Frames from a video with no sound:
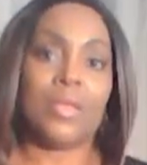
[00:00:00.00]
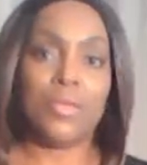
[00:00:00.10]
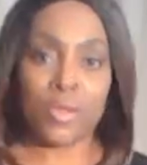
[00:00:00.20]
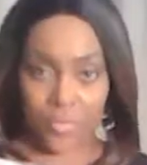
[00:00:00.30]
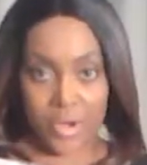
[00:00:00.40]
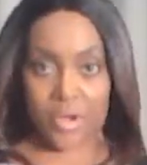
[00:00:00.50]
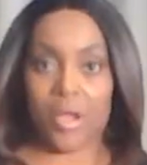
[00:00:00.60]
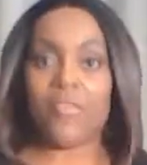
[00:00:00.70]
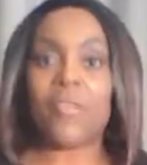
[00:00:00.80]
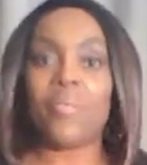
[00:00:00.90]
You can wear it
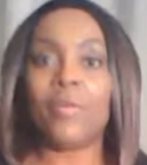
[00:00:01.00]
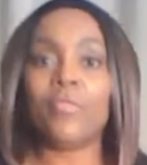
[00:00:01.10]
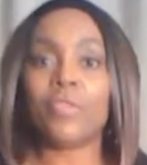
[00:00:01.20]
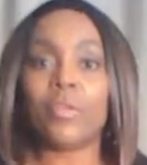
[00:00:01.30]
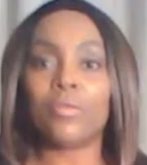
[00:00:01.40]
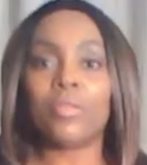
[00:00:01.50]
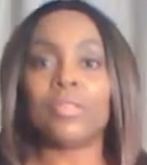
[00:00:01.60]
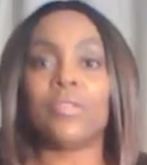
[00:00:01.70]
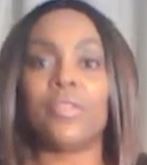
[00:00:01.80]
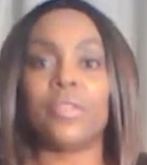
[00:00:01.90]
off of both
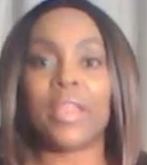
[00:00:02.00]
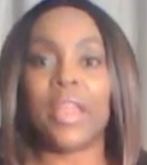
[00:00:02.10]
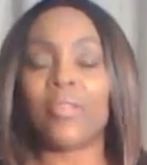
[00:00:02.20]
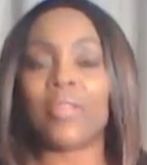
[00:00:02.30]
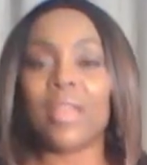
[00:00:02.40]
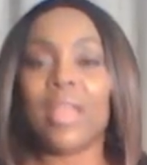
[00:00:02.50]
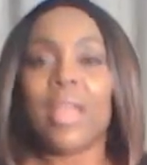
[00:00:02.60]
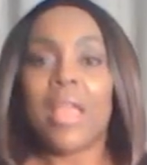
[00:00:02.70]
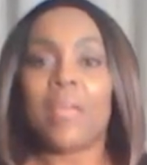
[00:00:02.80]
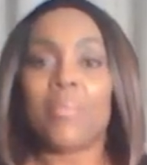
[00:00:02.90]
shoulders if you're daring
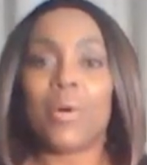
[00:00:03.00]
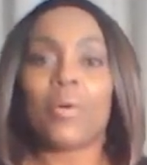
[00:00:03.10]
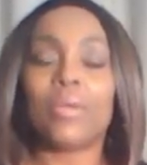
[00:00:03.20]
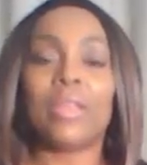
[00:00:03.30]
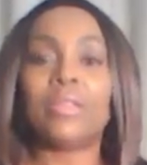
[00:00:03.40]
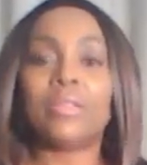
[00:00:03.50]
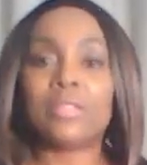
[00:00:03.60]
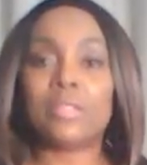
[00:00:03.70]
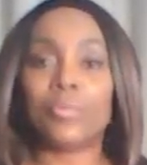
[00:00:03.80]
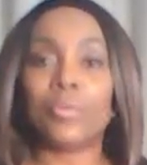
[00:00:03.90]
and bold. It
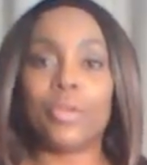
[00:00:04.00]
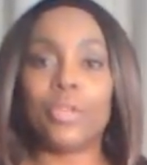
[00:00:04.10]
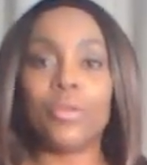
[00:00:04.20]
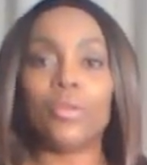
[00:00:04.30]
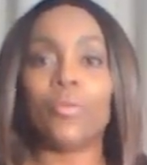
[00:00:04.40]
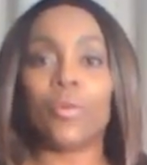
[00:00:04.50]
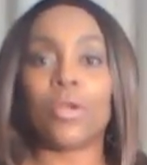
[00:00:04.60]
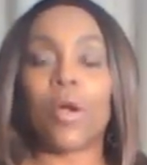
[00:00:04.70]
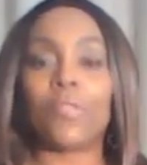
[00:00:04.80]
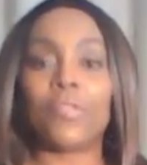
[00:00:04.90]
is super cute
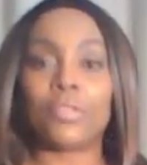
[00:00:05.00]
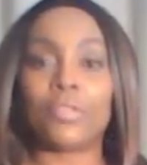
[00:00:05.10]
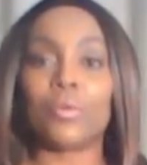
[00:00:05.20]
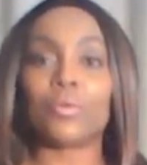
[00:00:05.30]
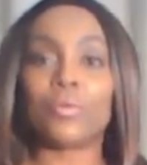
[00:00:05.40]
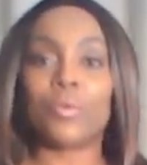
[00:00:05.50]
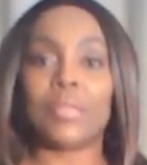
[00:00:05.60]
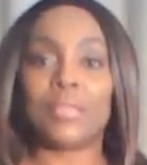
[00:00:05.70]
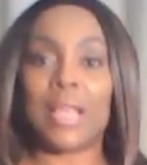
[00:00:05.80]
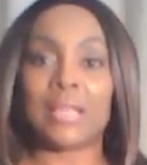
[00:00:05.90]
worn off the shoulders
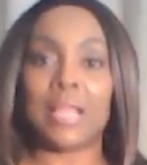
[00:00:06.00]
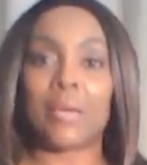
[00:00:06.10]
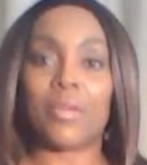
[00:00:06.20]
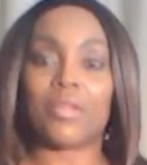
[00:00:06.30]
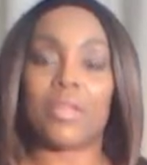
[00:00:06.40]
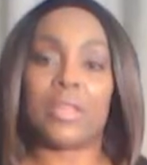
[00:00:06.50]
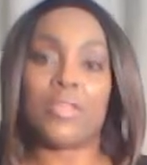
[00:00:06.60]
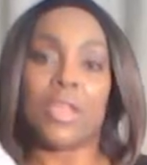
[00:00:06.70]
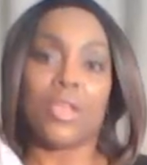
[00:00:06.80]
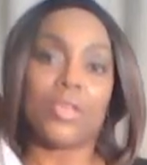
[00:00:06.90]
with a tank top
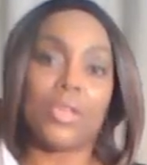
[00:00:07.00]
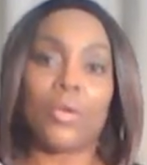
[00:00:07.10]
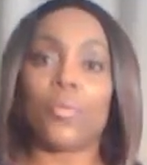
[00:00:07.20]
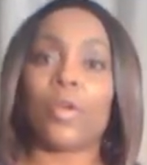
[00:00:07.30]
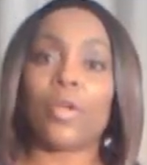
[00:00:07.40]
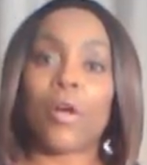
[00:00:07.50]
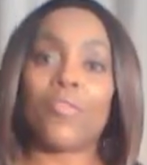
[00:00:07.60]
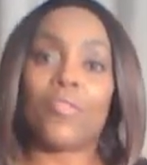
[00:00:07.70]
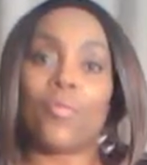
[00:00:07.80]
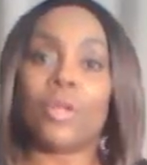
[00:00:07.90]
underneath. You can wear it
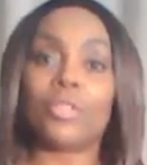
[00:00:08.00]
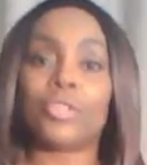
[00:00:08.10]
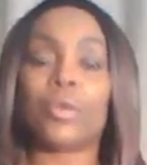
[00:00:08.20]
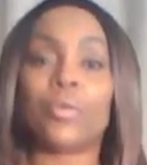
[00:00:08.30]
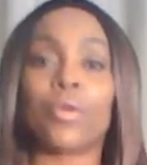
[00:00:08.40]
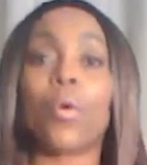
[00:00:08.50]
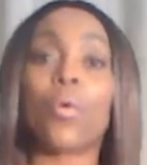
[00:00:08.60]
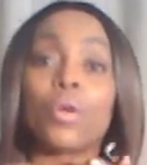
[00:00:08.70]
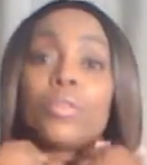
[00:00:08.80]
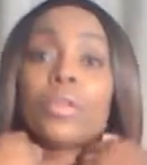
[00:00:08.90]
off of one shoulder,
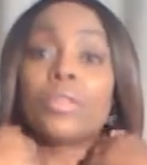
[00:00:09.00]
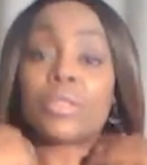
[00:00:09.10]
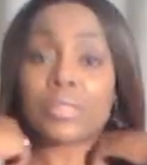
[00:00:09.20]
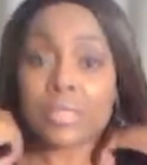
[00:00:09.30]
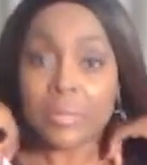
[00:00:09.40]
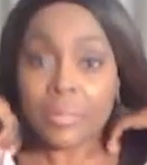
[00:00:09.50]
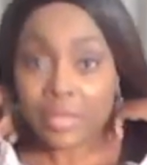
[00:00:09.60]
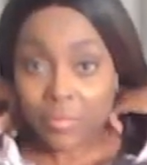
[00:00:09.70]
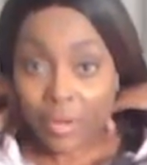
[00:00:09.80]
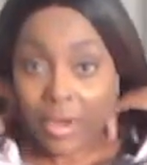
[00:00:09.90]
or you can just
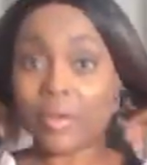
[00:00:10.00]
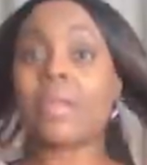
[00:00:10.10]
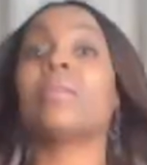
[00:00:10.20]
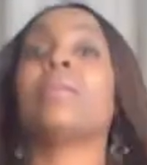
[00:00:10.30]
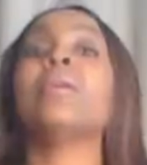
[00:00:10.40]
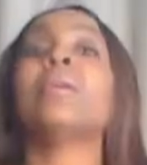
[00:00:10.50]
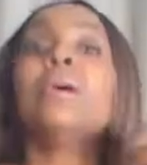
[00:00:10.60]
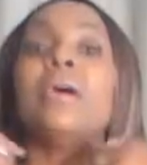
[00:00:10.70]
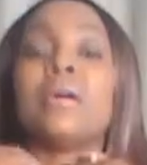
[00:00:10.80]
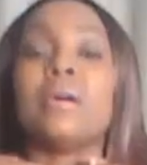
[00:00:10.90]
simply wear it
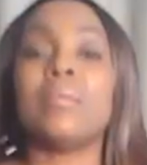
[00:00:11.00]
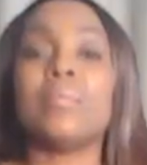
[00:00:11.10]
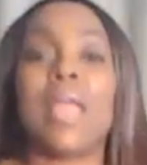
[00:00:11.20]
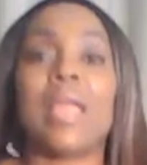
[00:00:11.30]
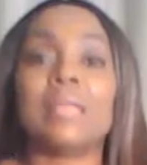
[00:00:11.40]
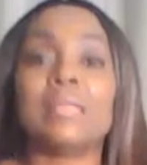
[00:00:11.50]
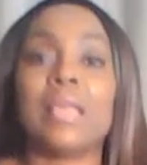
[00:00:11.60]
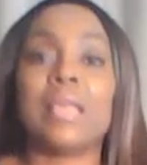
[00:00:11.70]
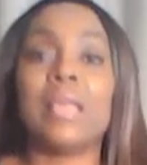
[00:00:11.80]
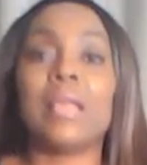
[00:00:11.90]
as
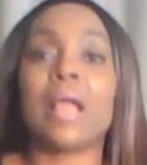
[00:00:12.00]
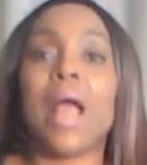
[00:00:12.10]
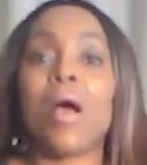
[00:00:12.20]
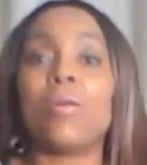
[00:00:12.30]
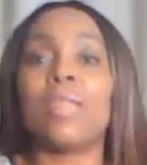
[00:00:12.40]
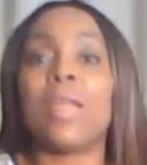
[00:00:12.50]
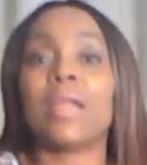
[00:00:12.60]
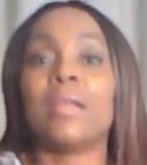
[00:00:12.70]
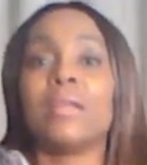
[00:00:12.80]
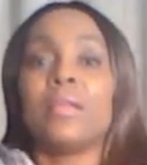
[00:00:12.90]
a cowl neck.